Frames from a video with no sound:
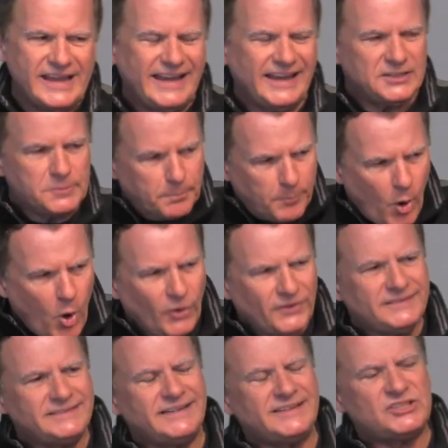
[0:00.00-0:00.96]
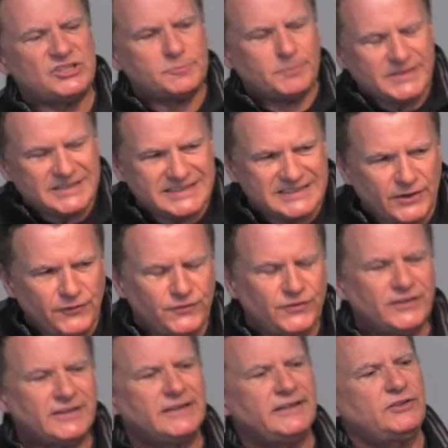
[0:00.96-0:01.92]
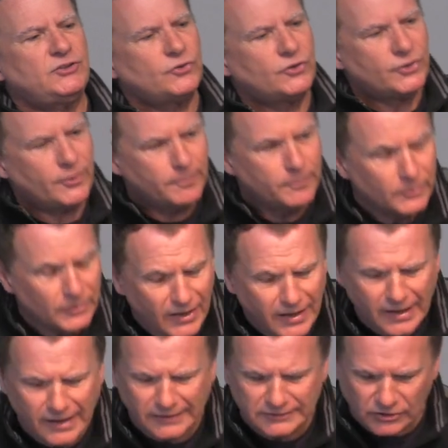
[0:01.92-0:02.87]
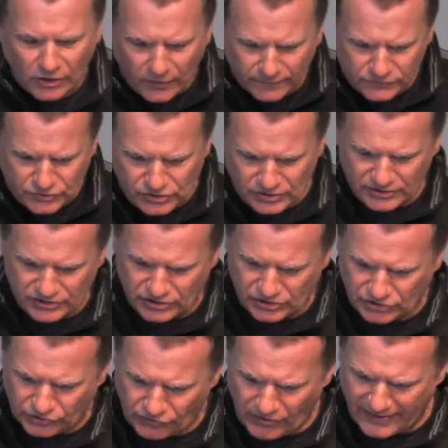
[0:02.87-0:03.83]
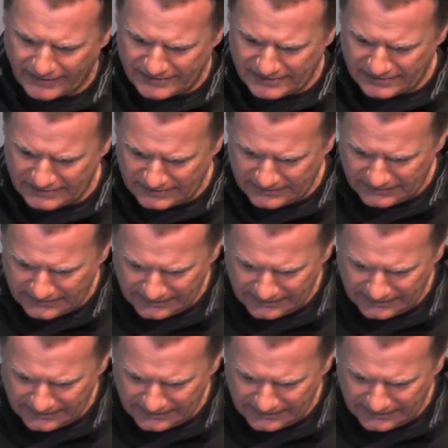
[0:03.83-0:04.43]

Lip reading: it's pointing specifically to the blood of Jesus Christ.